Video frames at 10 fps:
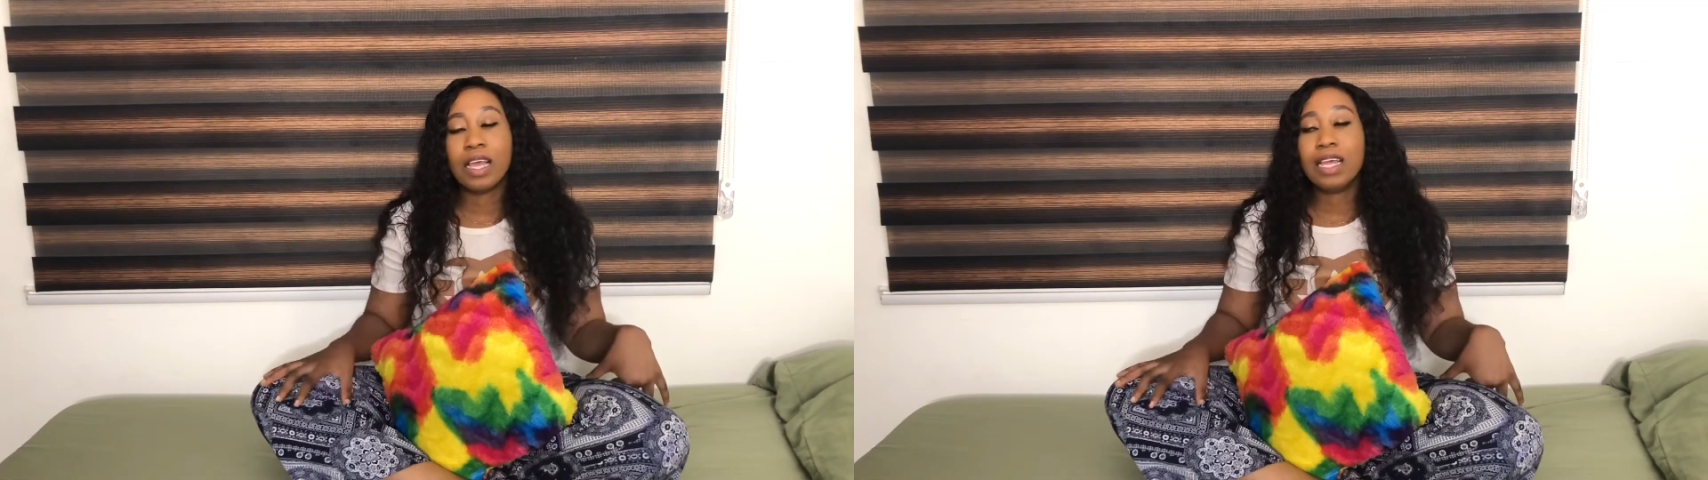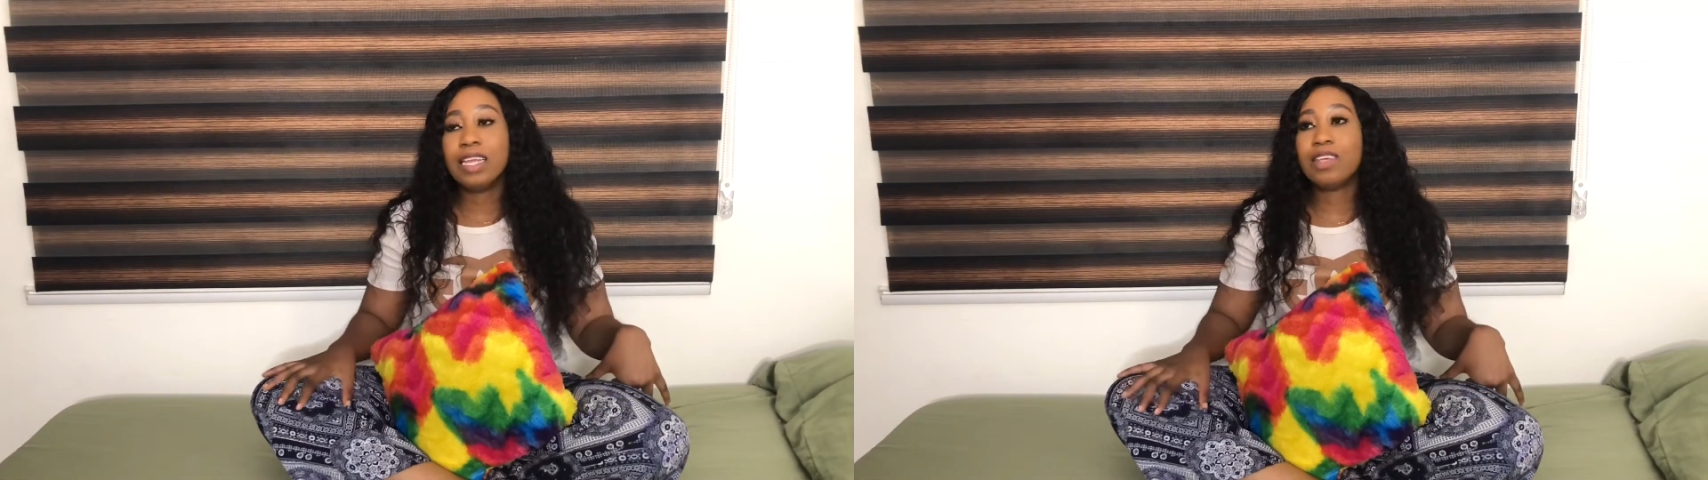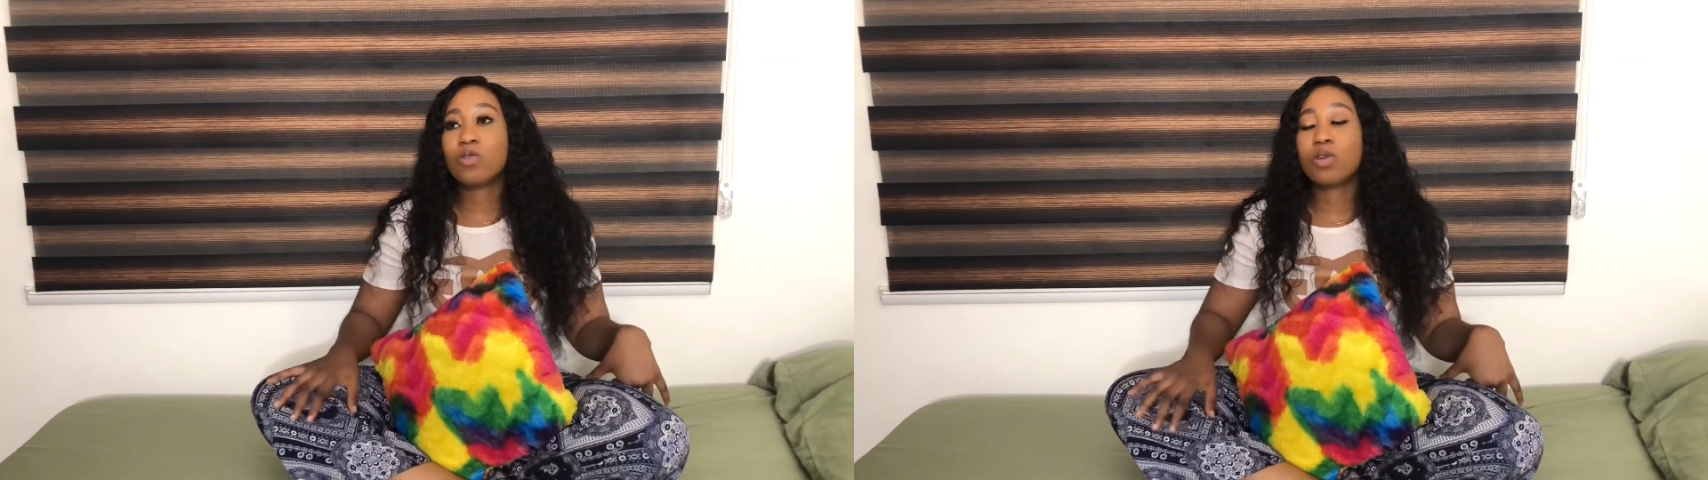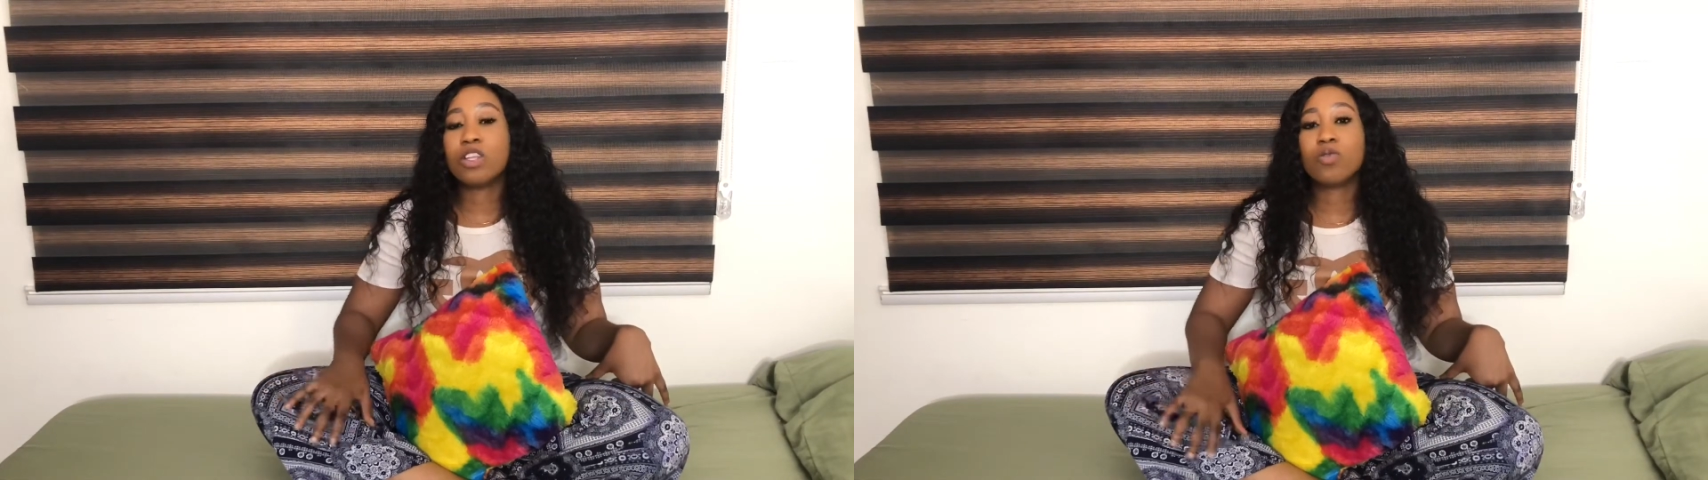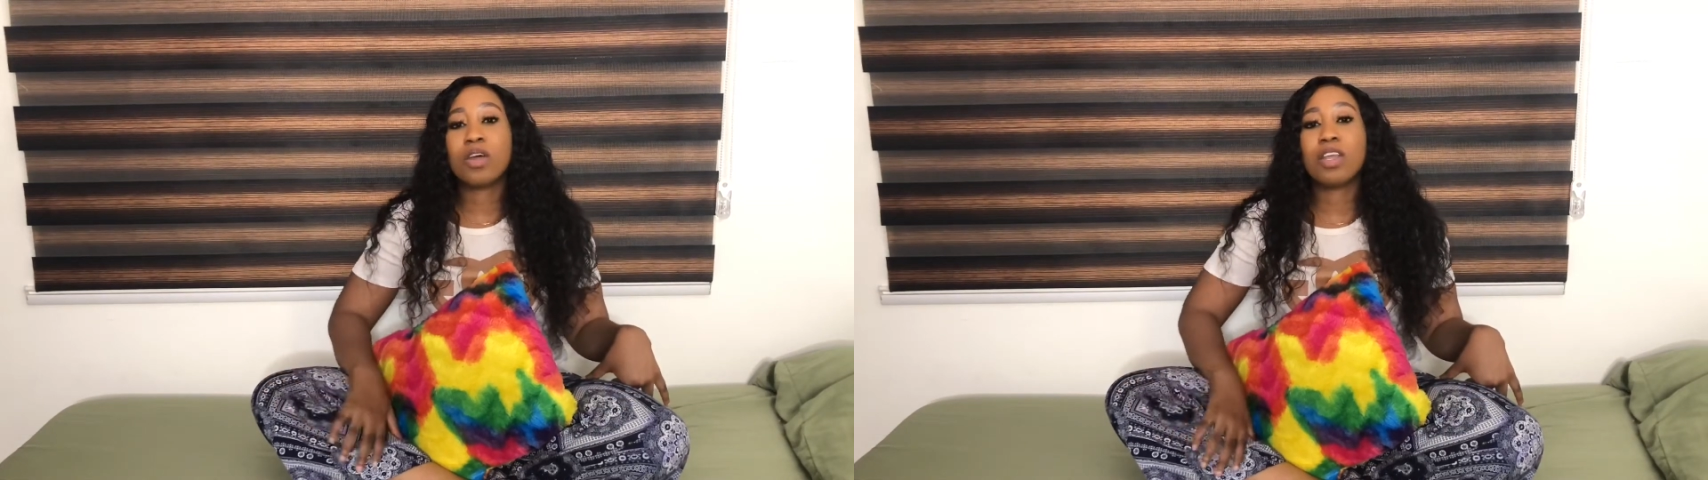This one
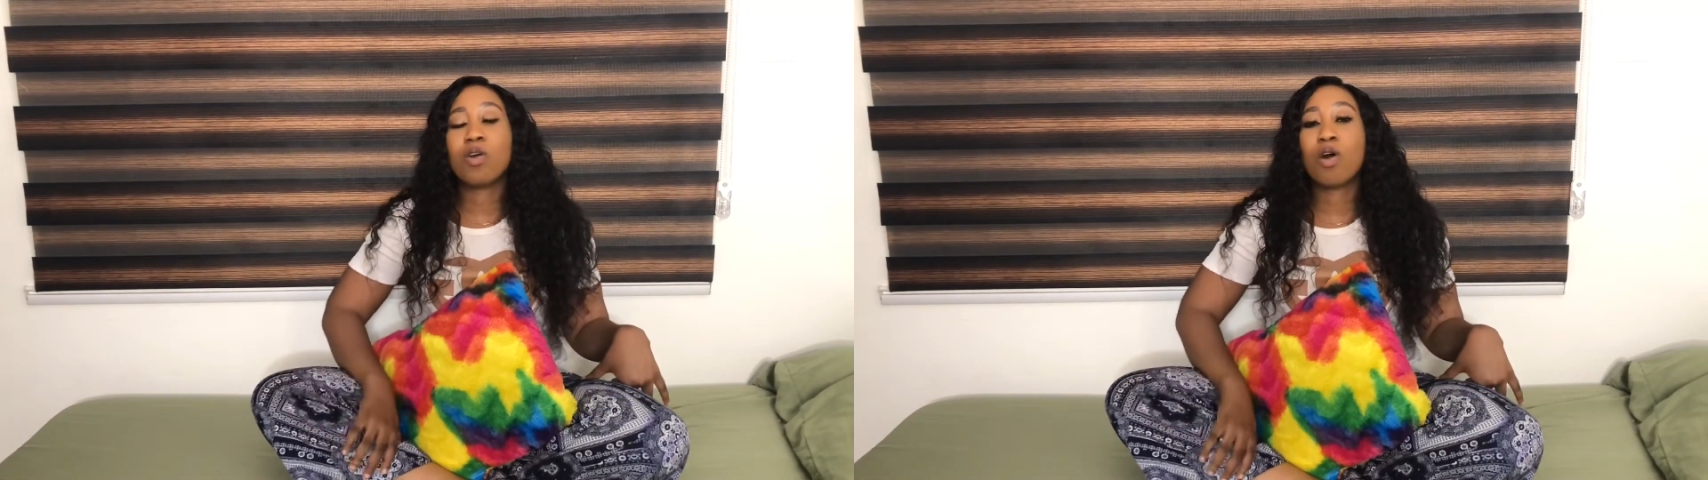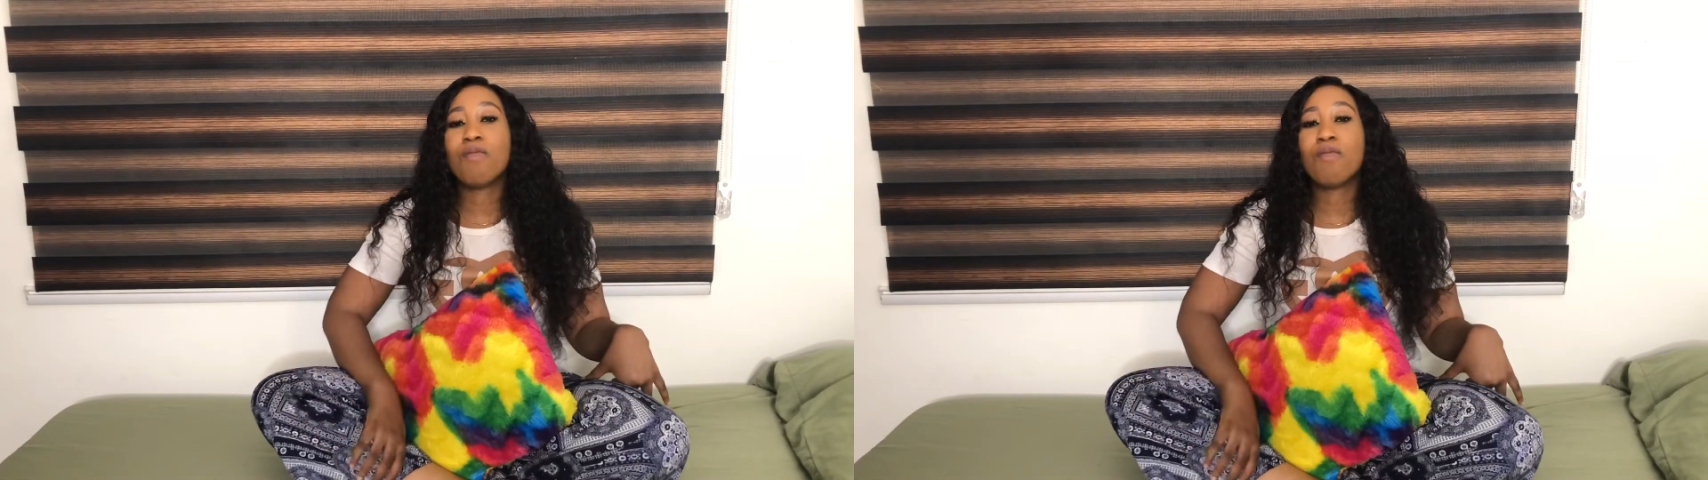is what they call